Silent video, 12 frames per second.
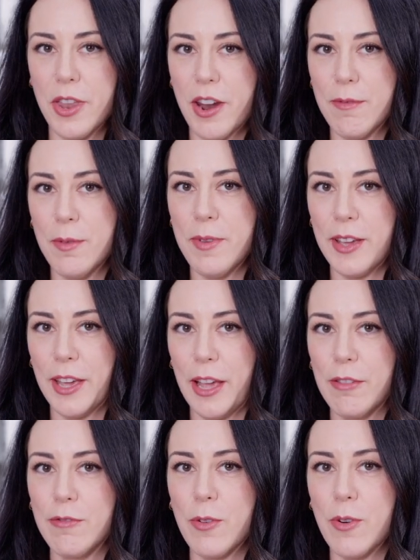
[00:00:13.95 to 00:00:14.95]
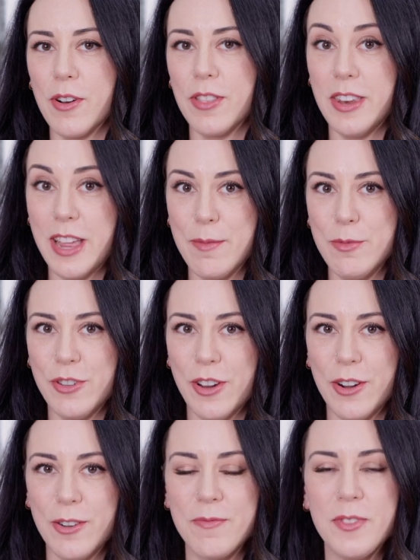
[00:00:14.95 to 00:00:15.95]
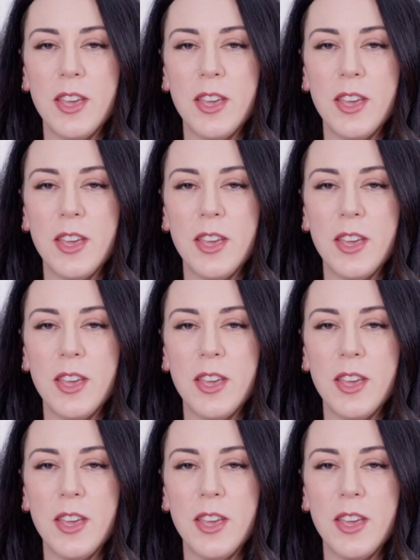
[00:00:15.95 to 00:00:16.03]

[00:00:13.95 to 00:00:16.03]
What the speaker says: that I've been making for the NAMM show.